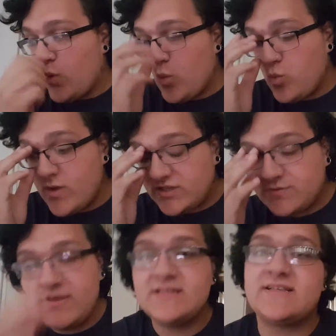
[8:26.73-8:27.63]
which
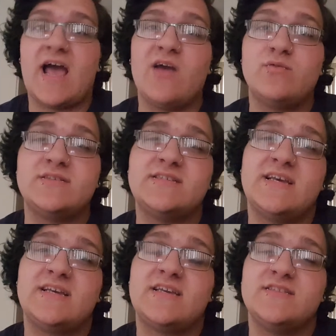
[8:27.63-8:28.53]
means I was
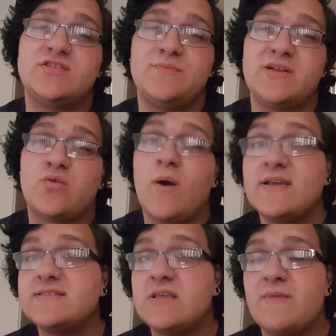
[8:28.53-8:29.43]
consuming
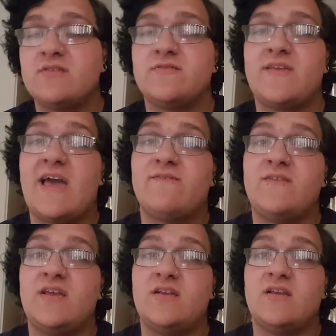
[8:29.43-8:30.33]
twice the amount of
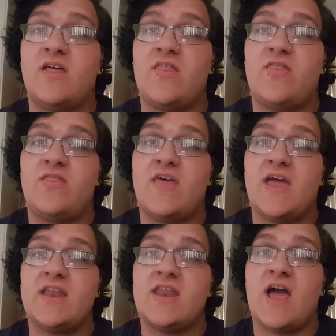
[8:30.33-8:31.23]
caffeine
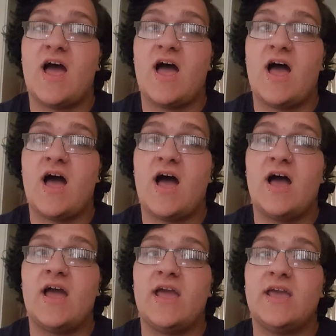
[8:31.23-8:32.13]
than
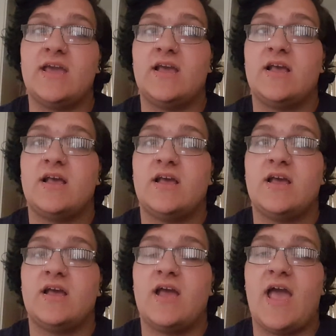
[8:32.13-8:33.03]
I
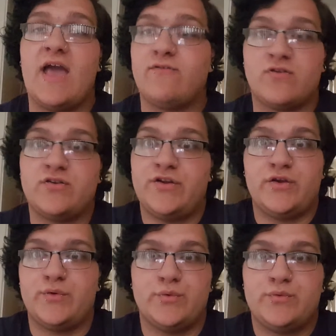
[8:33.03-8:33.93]
ever
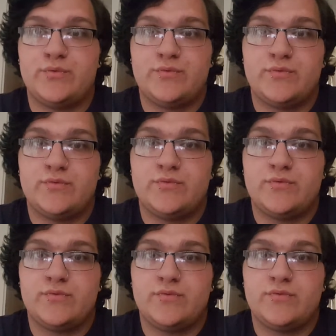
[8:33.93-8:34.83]
do.
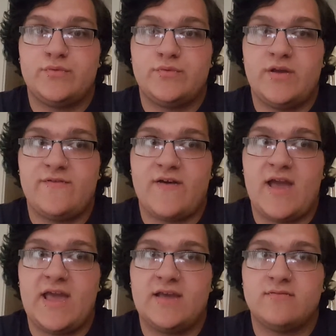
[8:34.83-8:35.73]
If
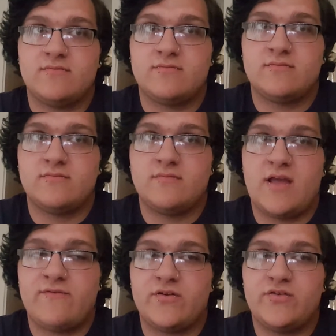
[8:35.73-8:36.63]
I
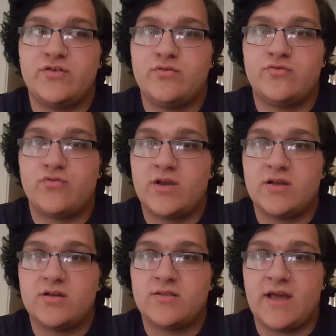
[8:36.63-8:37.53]
ever do
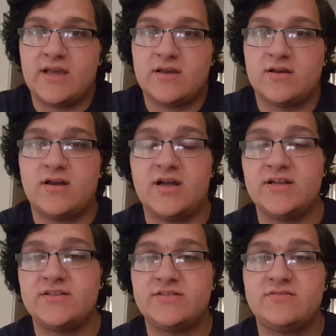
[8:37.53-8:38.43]
drink like
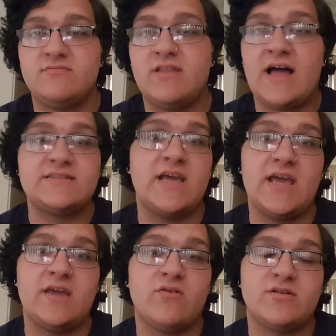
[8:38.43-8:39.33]
a
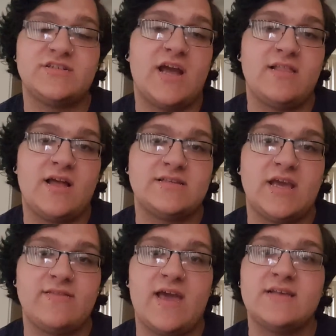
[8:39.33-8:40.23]
latte or a chai
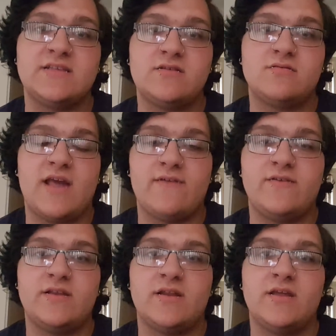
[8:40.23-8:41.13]
latte, that has a little
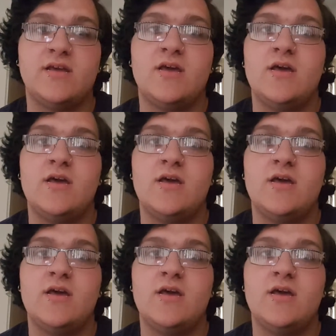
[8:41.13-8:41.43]
caffeine in it,